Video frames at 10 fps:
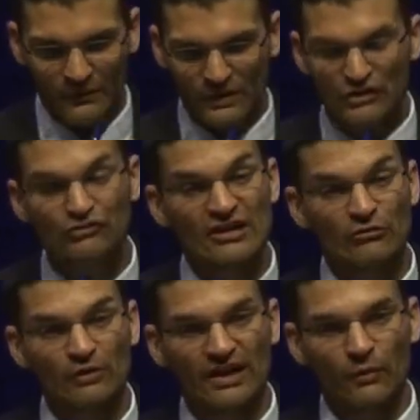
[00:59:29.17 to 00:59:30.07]
In
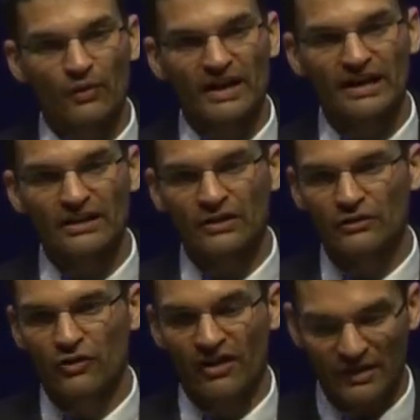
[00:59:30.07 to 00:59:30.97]
general, when I, when I
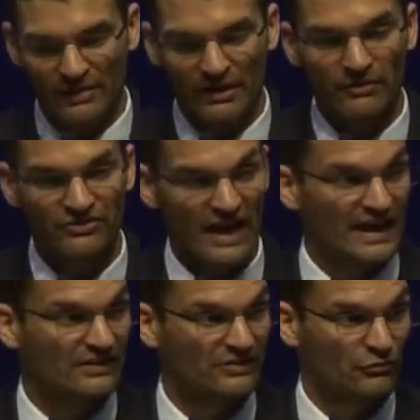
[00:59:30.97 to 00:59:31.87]
talk about
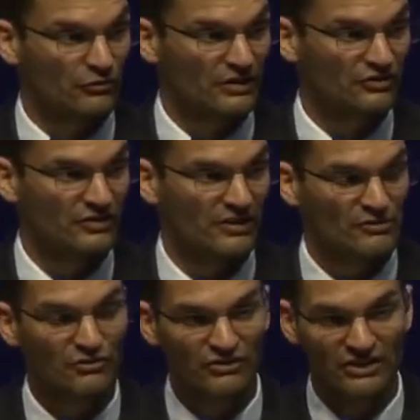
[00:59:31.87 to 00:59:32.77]
science and religion,
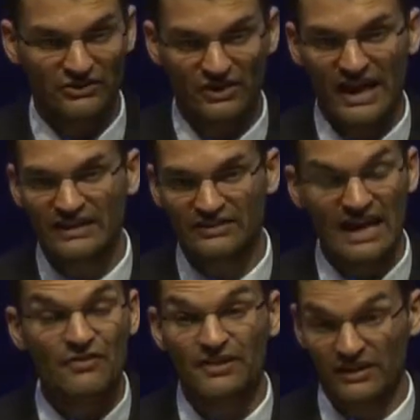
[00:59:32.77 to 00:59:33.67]
especially to scientists,
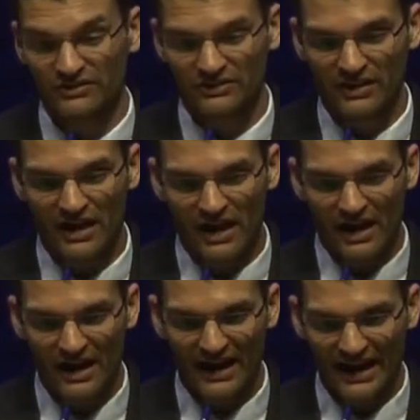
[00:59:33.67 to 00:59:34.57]
atheists,
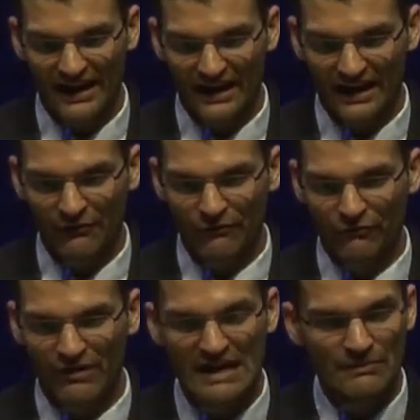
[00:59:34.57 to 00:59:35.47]
I, I
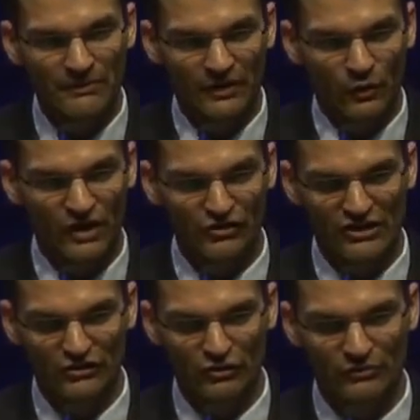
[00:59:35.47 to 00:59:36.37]
frame the question
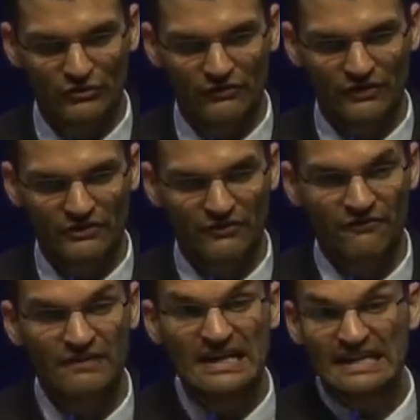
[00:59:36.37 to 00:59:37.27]
in terms of
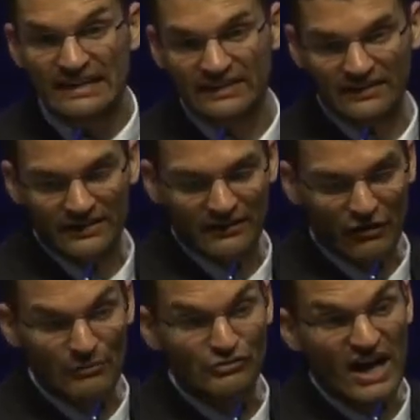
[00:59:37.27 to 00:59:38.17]
defeating
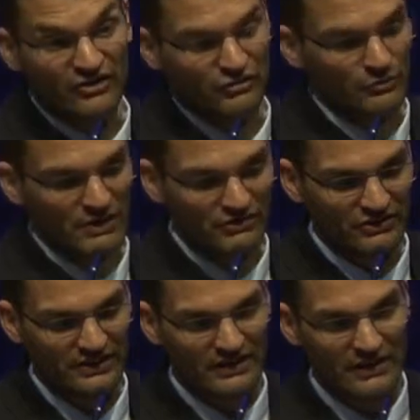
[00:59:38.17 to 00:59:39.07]
their objections. So
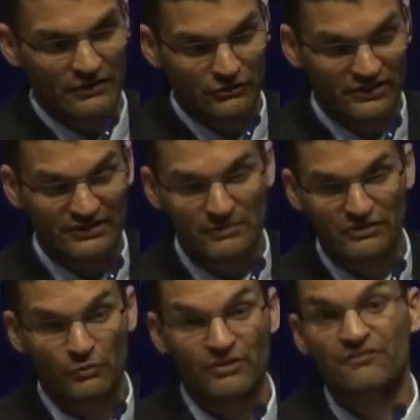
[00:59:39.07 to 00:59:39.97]
basically, a lot of those things I
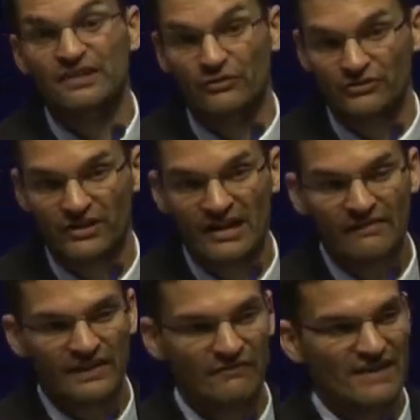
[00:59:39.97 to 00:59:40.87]
listed were defeaters.
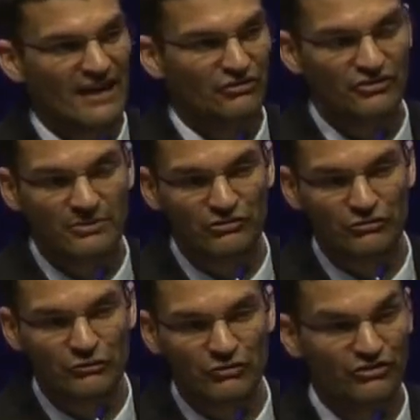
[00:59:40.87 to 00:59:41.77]
If naturalism is
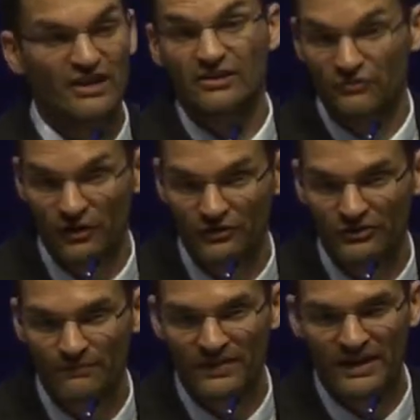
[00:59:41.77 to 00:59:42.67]
true, Christianity is false.